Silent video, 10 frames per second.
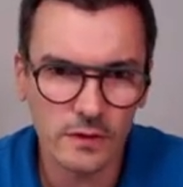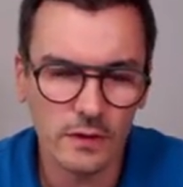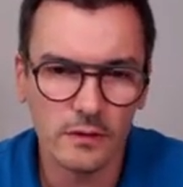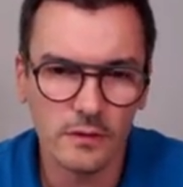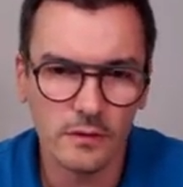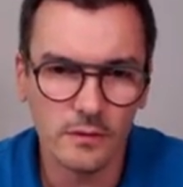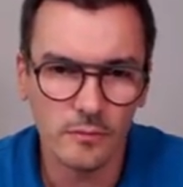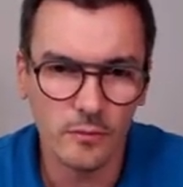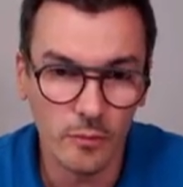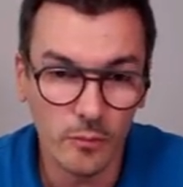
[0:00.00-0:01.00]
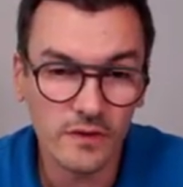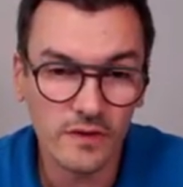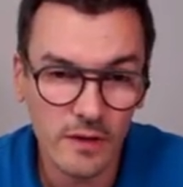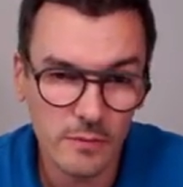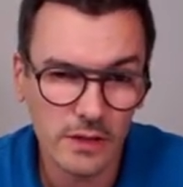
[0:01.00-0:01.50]
more
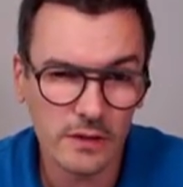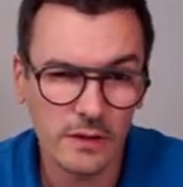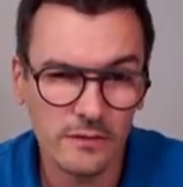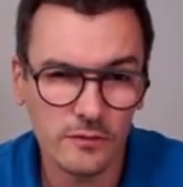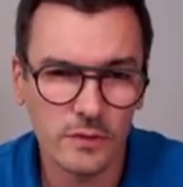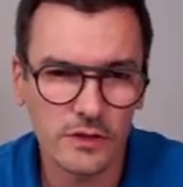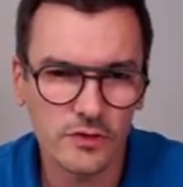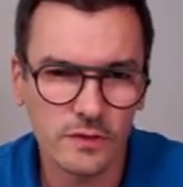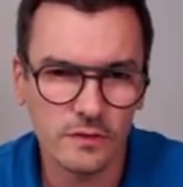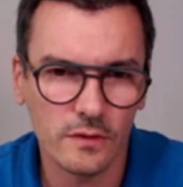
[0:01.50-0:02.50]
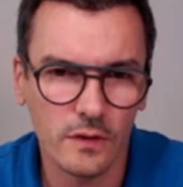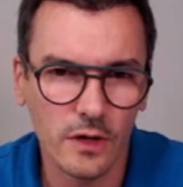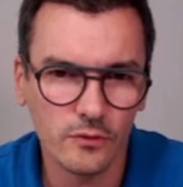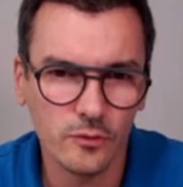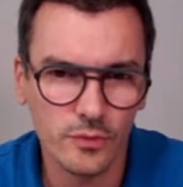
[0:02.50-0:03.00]
time at least to adjust
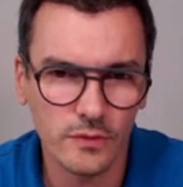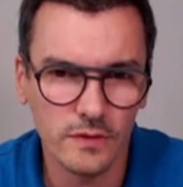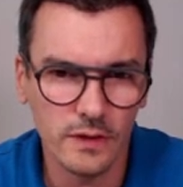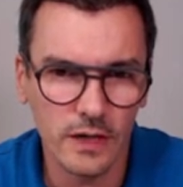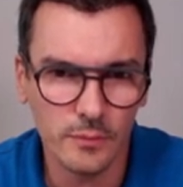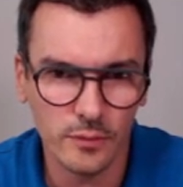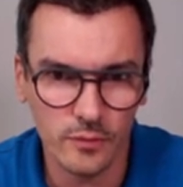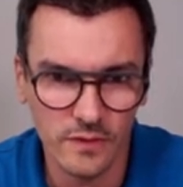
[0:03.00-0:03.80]
how to put the app